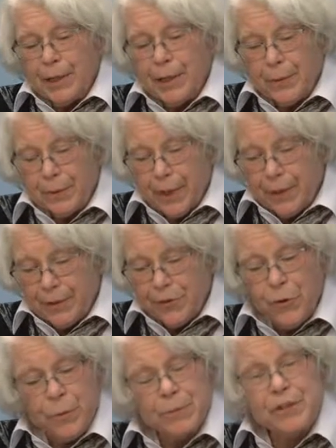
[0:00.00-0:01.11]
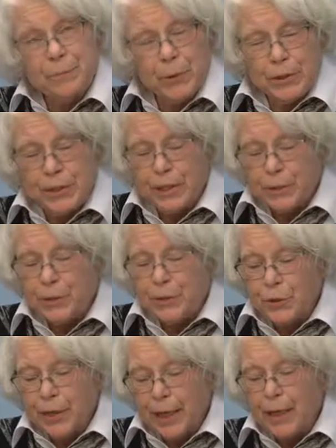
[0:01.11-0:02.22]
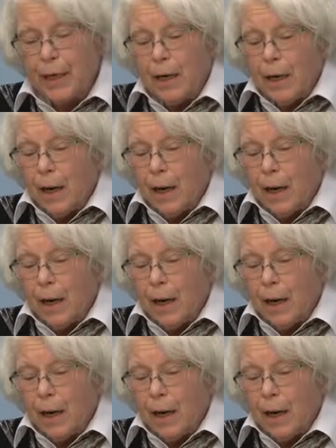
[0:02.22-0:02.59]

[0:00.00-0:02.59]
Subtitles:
in terms of books that you donate.